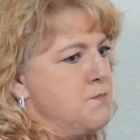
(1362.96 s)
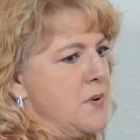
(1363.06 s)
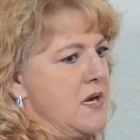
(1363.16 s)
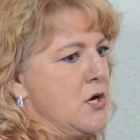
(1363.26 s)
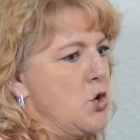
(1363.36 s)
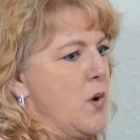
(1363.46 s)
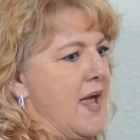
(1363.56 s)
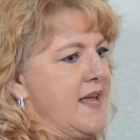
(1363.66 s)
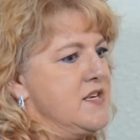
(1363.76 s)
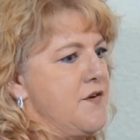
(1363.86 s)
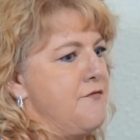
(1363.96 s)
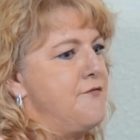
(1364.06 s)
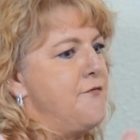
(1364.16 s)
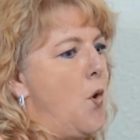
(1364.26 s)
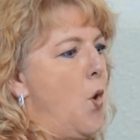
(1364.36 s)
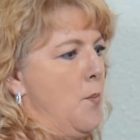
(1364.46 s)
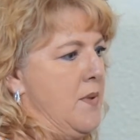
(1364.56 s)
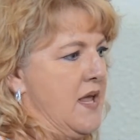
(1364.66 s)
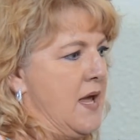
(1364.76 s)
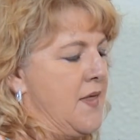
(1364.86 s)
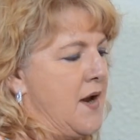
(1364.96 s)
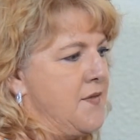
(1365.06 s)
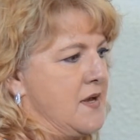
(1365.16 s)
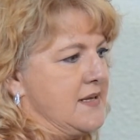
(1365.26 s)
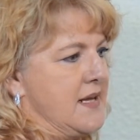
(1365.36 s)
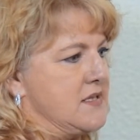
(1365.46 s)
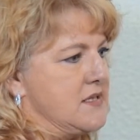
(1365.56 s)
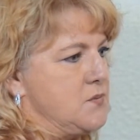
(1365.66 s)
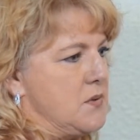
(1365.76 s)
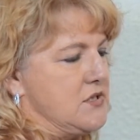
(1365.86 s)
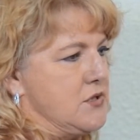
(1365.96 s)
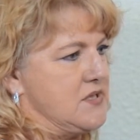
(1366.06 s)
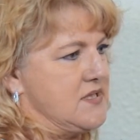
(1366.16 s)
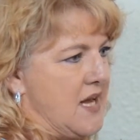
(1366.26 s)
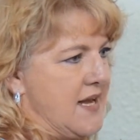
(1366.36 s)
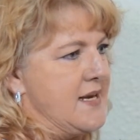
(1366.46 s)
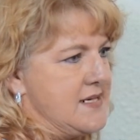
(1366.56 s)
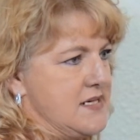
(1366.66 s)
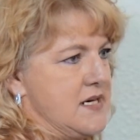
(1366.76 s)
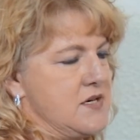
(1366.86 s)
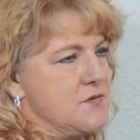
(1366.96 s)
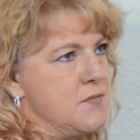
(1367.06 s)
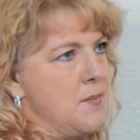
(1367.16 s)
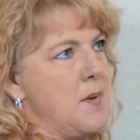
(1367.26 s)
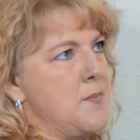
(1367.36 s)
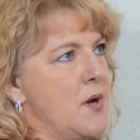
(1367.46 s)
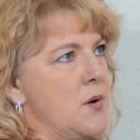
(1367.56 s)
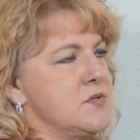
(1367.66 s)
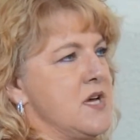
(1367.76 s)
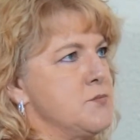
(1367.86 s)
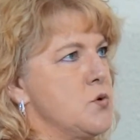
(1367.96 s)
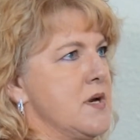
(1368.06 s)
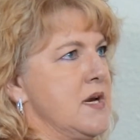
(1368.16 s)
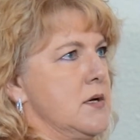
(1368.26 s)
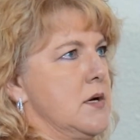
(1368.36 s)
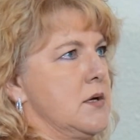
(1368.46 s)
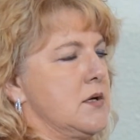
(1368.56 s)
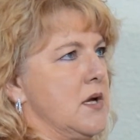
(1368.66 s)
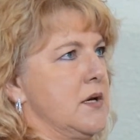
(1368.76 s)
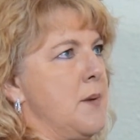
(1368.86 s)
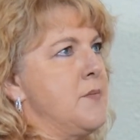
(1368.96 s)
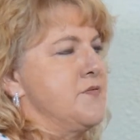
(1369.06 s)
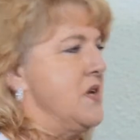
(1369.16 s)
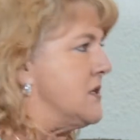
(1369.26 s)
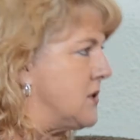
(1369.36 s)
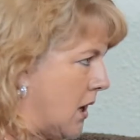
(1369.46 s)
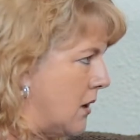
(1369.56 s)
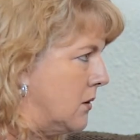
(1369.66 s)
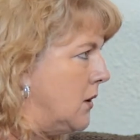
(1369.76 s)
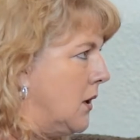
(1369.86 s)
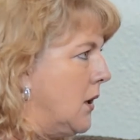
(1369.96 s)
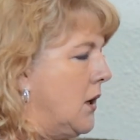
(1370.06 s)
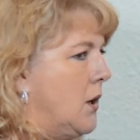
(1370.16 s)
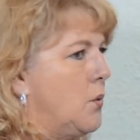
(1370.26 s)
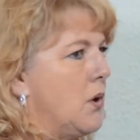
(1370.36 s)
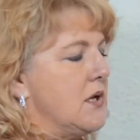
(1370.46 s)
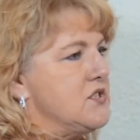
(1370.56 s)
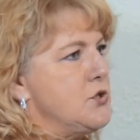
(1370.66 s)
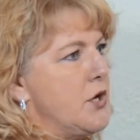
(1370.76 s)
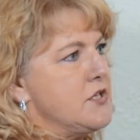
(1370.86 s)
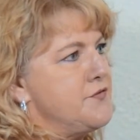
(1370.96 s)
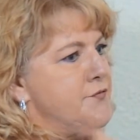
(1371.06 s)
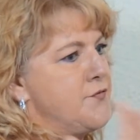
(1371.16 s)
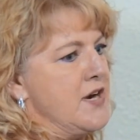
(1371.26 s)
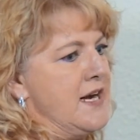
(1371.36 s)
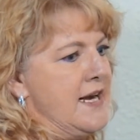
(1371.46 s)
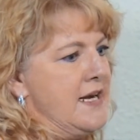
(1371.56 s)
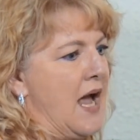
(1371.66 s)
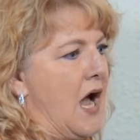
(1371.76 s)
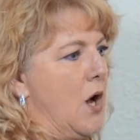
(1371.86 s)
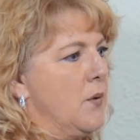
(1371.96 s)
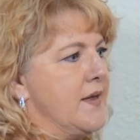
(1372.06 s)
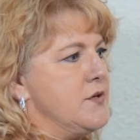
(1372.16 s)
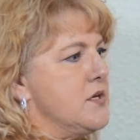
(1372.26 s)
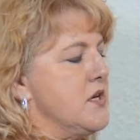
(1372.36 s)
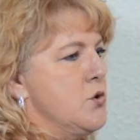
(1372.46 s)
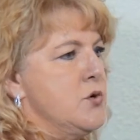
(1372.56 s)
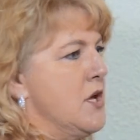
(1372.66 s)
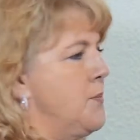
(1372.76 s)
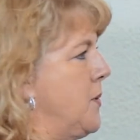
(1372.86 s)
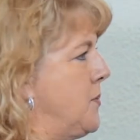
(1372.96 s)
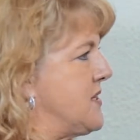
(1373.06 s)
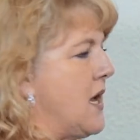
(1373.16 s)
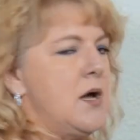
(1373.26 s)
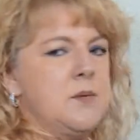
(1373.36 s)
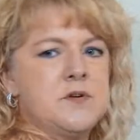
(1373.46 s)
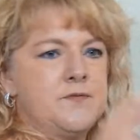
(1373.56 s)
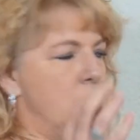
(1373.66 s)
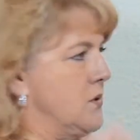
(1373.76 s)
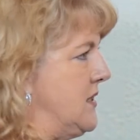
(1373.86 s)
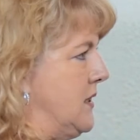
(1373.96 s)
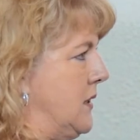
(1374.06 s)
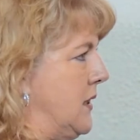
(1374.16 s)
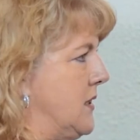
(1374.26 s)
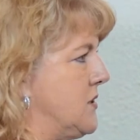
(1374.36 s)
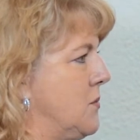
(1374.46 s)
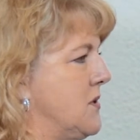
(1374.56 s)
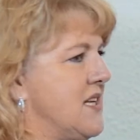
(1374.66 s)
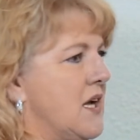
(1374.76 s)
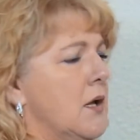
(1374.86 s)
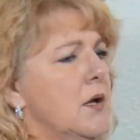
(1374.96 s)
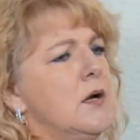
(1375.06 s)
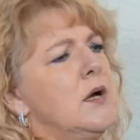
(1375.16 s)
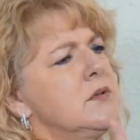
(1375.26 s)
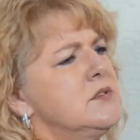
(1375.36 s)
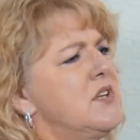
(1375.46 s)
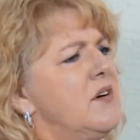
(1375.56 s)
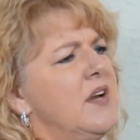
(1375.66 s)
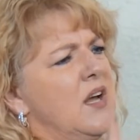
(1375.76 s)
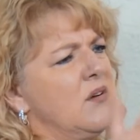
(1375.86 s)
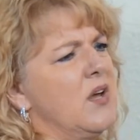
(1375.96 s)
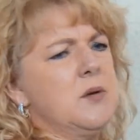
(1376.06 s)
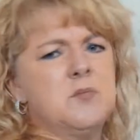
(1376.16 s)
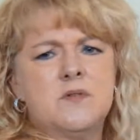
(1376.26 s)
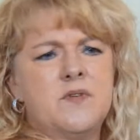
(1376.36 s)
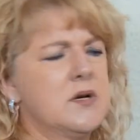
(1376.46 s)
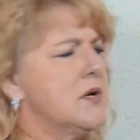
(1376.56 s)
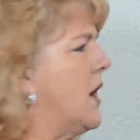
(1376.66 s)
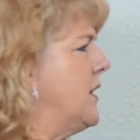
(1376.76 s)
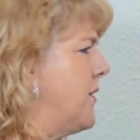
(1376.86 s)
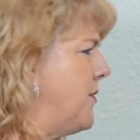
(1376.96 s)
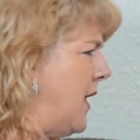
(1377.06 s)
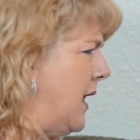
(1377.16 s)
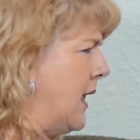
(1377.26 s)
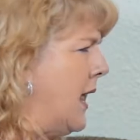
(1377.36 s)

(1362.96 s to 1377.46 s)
been created for me, and I think that's what society did. Remember, also, I'm talking a number of years ago. It's not as freely now that you hear people say, oh, I'm divorcing. And it's almost like, oh, sorry, okay, move on kind of thing.